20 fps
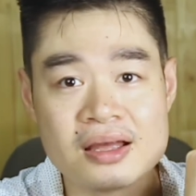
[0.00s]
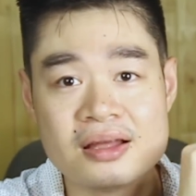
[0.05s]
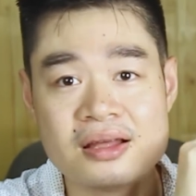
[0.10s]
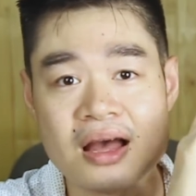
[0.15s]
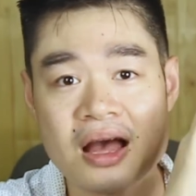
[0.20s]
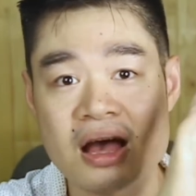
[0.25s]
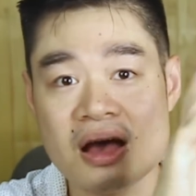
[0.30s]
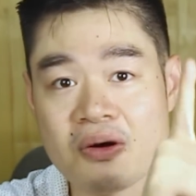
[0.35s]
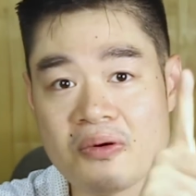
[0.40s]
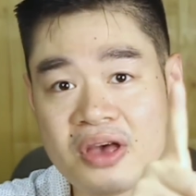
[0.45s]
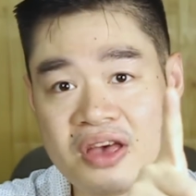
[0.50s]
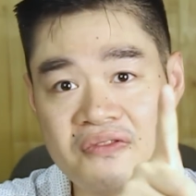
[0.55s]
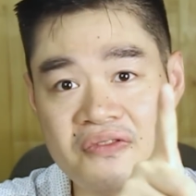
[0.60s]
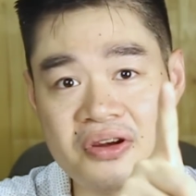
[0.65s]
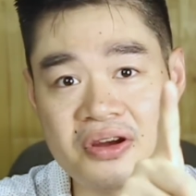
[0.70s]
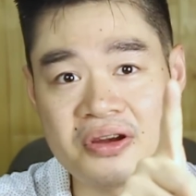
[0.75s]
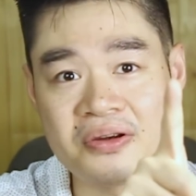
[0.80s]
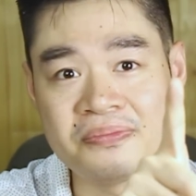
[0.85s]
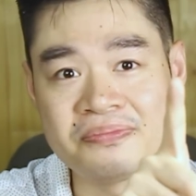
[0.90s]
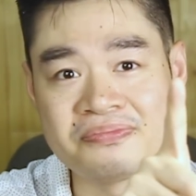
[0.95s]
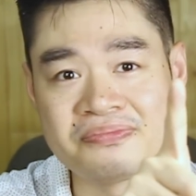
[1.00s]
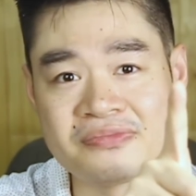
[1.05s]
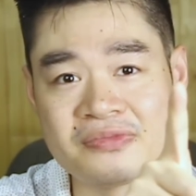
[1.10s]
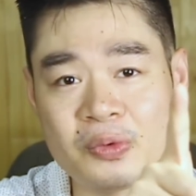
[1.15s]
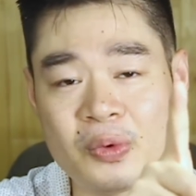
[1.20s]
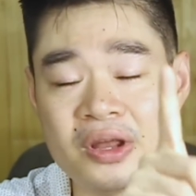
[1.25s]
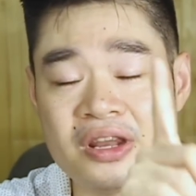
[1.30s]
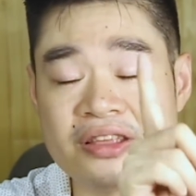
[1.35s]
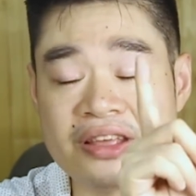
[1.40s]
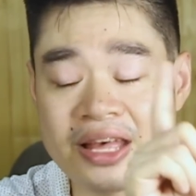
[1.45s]
However,
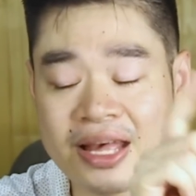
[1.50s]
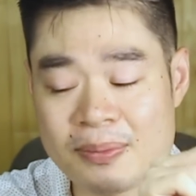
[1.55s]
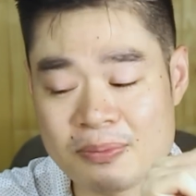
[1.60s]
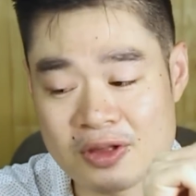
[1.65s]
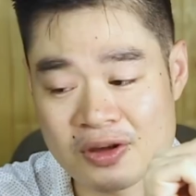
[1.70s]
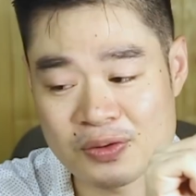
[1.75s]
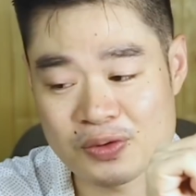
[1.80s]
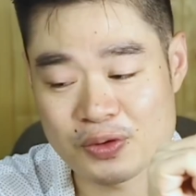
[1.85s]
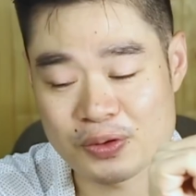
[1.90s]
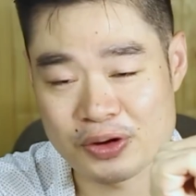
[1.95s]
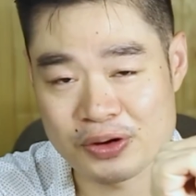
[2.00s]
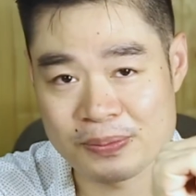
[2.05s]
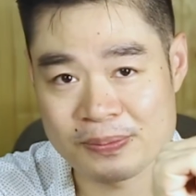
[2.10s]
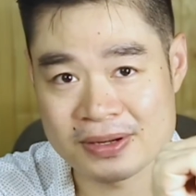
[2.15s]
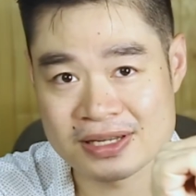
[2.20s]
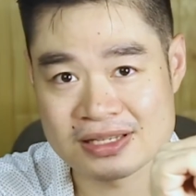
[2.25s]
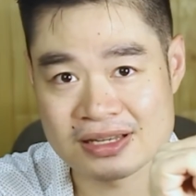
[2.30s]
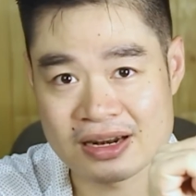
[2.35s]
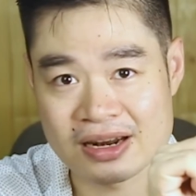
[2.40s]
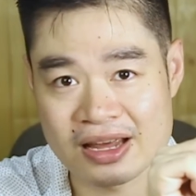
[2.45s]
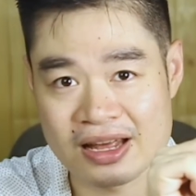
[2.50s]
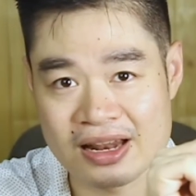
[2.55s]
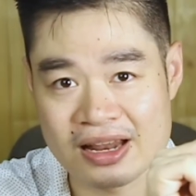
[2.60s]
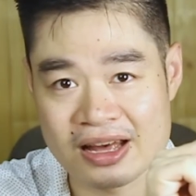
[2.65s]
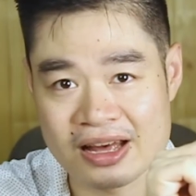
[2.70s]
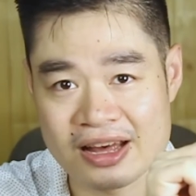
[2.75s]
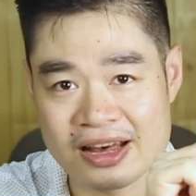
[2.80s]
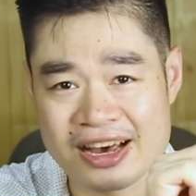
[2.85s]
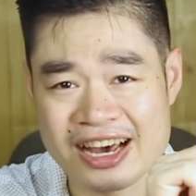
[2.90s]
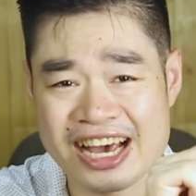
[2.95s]
when it came down to her pasarela,